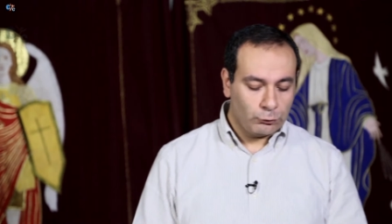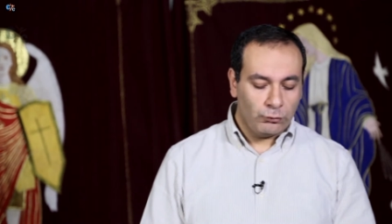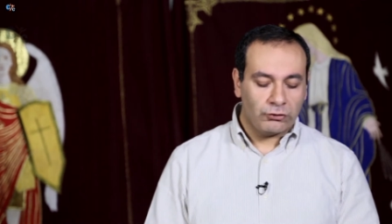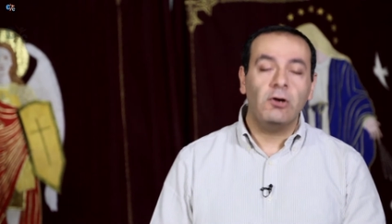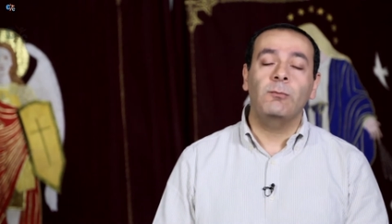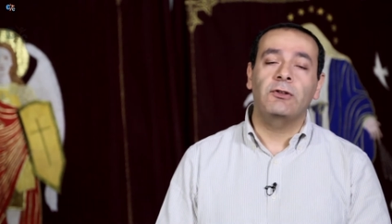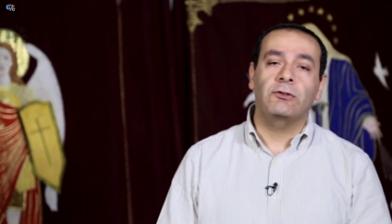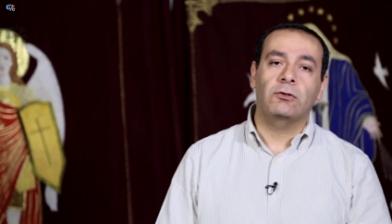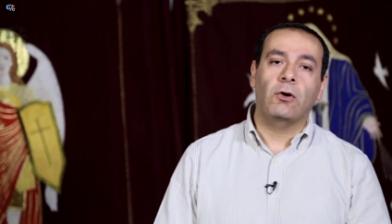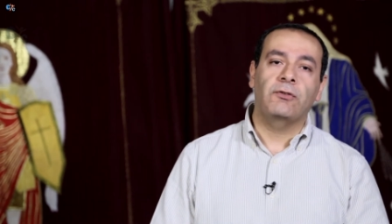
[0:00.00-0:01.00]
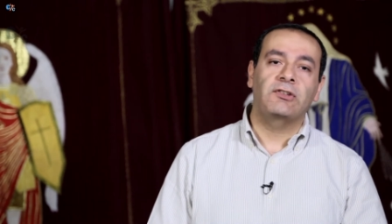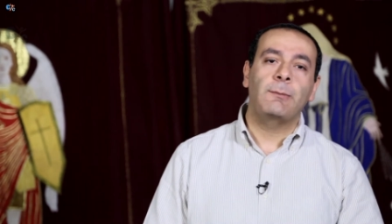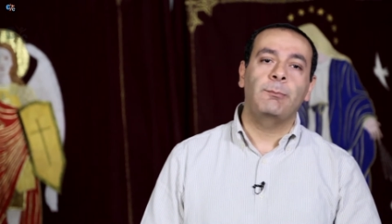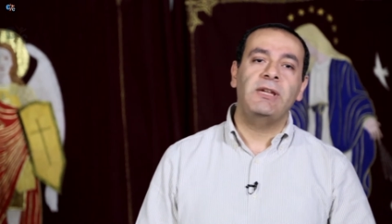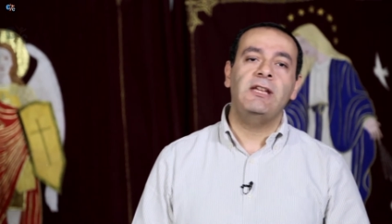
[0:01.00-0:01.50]
two sermons of
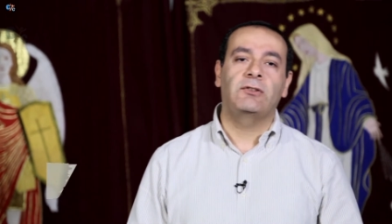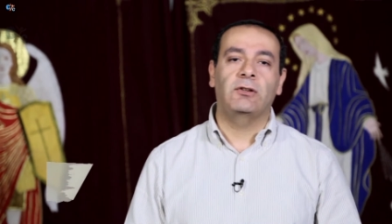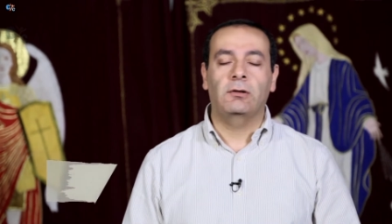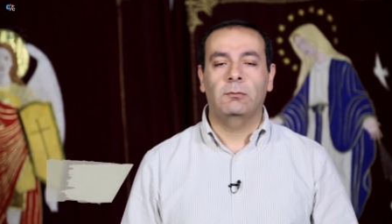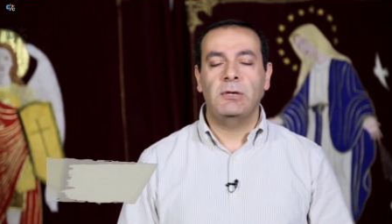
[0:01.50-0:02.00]
St. Peter